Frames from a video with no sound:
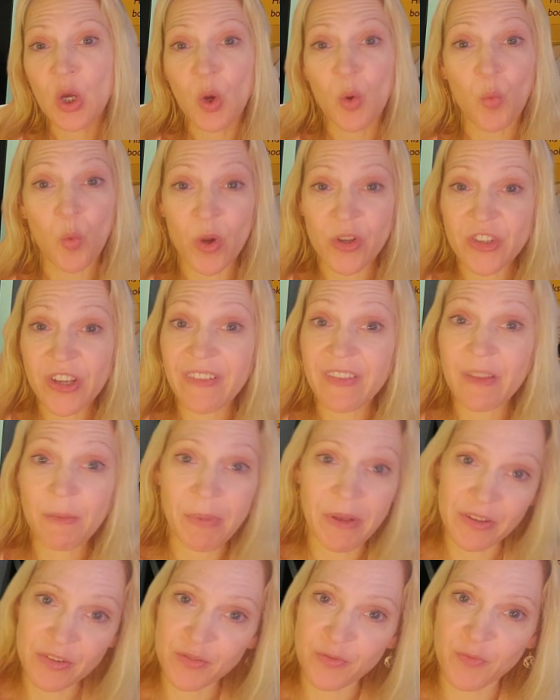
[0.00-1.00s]
which had the
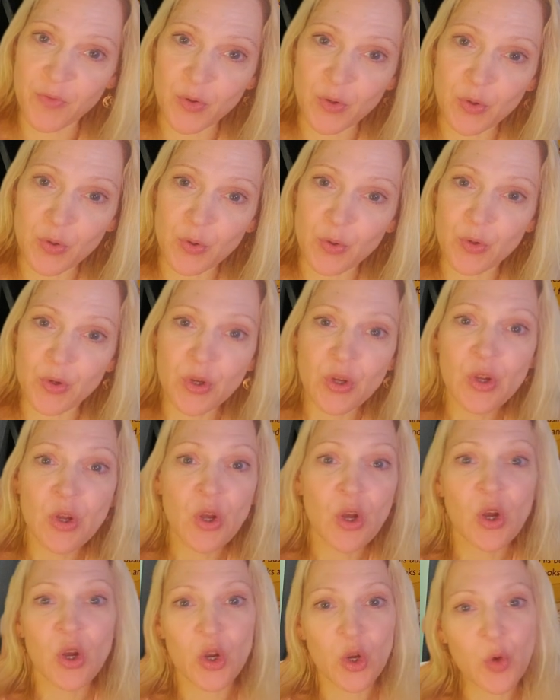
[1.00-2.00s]
best food,
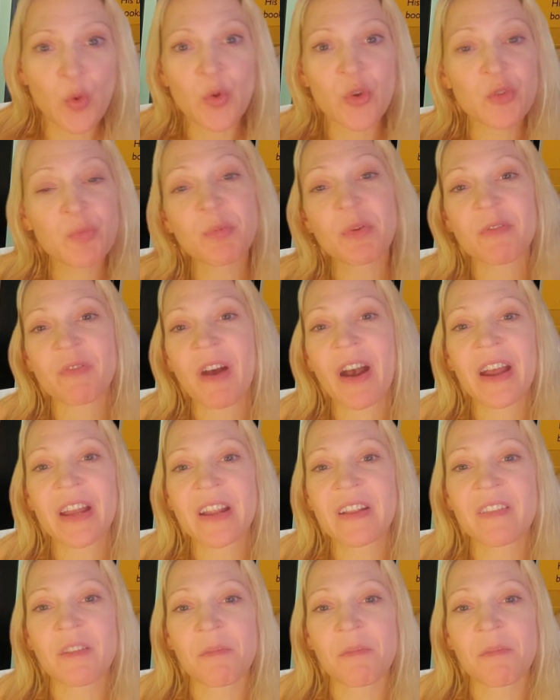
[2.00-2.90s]
who was providing the